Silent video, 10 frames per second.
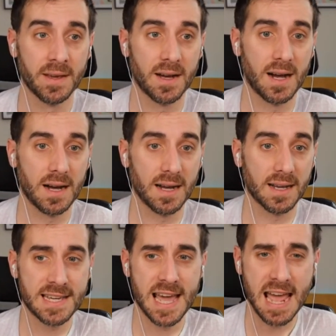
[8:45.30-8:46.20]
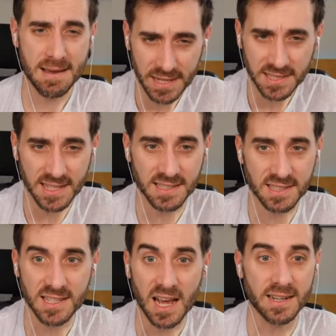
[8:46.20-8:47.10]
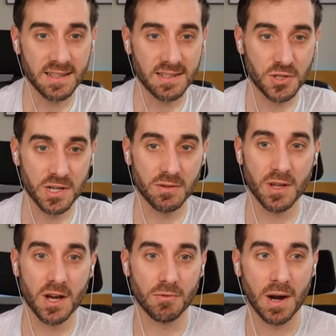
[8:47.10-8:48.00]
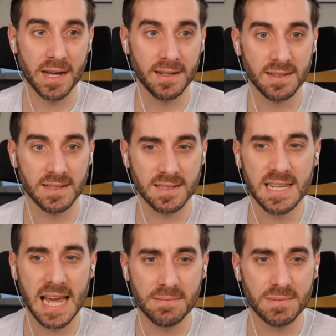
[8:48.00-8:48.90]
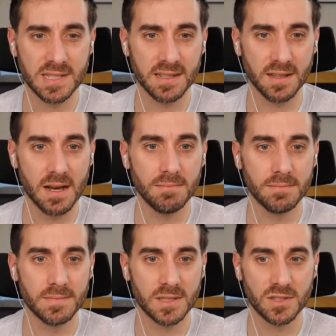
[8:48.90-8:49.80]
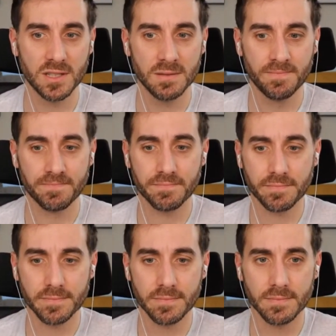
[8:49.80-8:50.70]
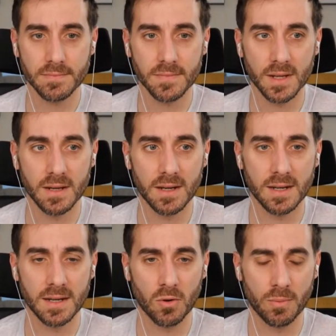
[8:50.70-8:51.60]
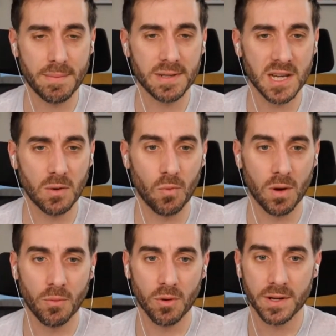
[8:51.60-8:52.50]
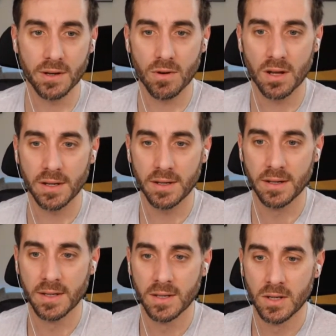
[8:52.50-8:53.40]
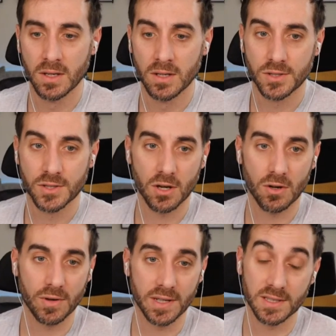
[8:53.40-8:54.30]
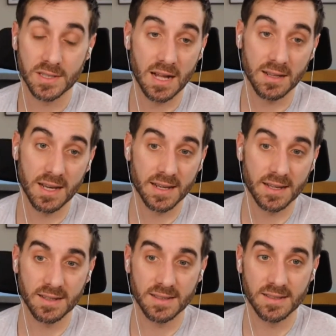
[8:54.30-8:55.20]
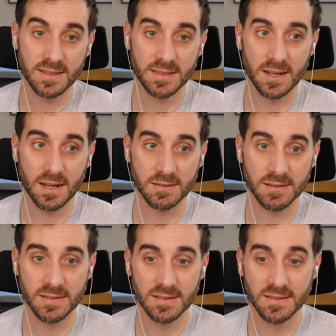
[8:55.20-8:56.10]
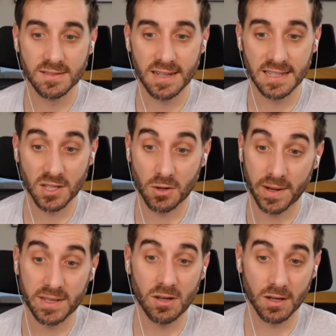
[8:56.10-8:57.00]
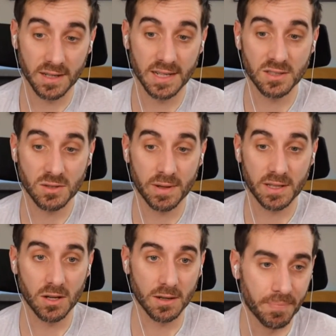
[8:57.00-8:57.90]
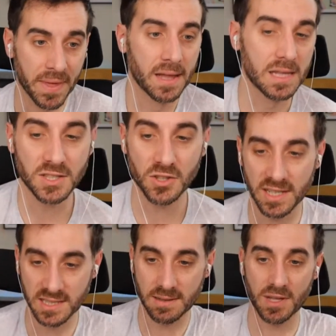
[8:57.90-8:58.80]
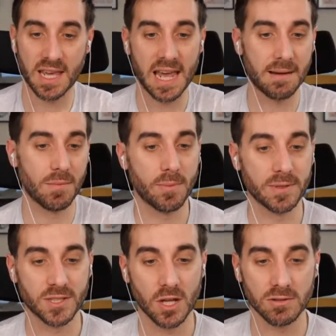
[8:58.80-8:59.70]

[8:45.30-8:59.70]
Cam needs to get signed this year though, right? Isn't Cam's deal up this year? Or maybe he's got one more year on it. So it's not like, it's a quick look. It is a quick look. Let's look at some of the Cam moments though.